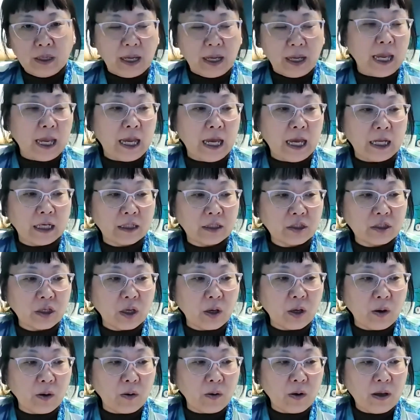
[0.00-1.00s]
And
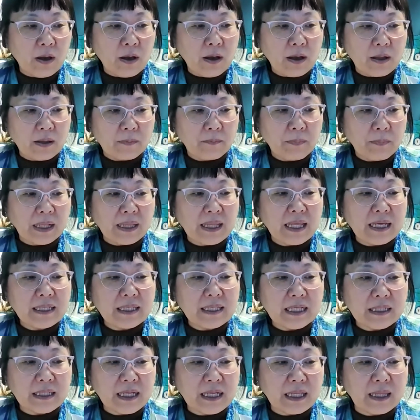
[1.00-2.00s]
so, but this
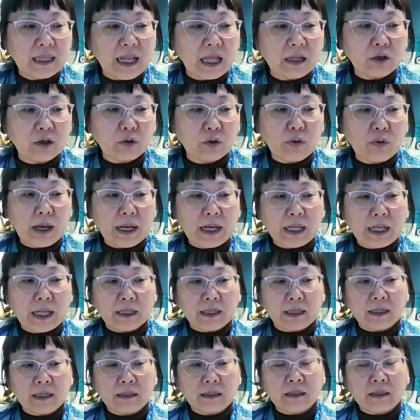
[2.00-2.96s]
is another credit